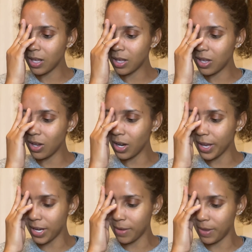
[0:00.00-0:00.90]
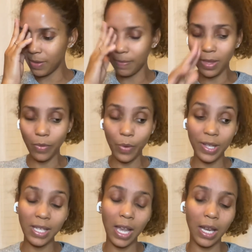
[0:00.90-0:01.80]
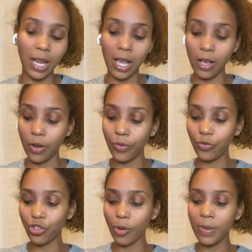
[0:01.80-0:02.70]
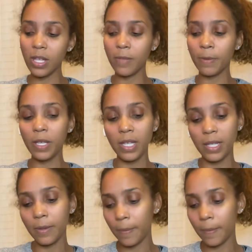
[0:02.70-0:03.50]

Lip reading: you're going to be the one taking the L. Show me this, please.